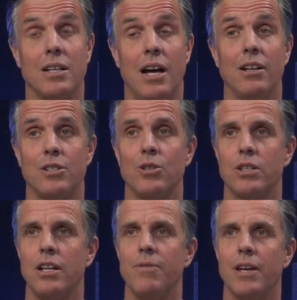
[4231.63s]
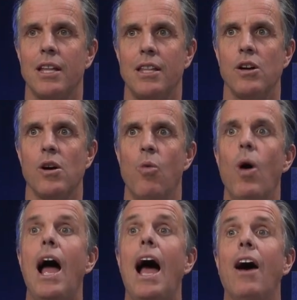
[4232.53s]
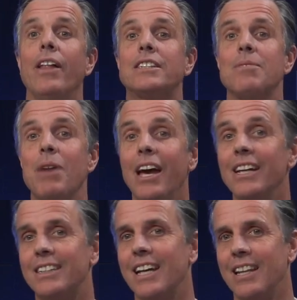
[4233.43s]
else who's living it, they'll go, wow, that's amazing.